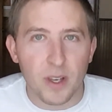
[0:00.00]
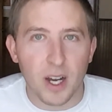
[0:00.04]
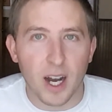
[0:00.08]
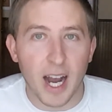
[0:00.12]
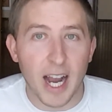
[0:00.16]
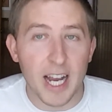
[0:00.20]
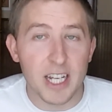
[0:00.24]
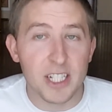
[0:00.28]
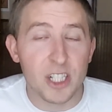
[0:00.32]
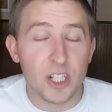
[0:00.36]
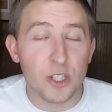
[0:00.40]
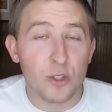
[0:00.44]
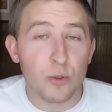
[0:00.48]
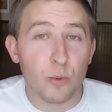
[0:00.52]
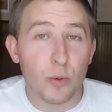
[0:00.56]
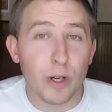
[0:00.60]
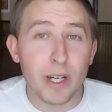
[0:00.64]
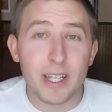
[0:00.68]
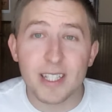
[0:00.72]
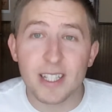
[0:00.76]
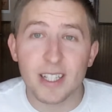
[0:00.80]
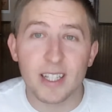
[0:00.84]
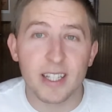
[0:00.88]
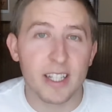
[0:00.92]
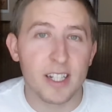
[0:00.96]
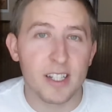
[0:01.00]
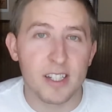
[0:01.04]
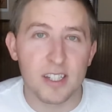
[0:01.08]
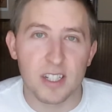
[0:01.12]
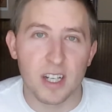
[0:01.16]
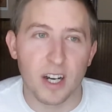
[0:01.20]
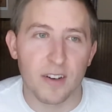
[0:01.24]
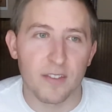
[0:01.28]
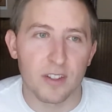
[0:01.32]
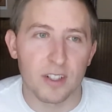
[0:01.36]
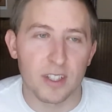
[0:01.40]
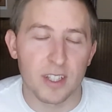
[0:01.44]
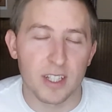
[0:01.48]
I just recently
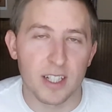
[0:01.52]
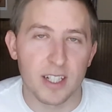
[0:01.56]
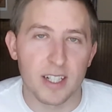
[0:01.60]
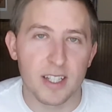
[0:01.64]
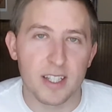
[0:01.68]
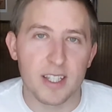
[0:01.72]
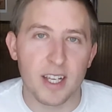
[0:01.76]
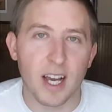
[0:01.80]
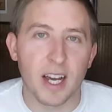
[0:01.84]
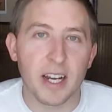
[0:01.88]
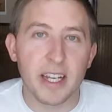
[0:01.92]
discovered this.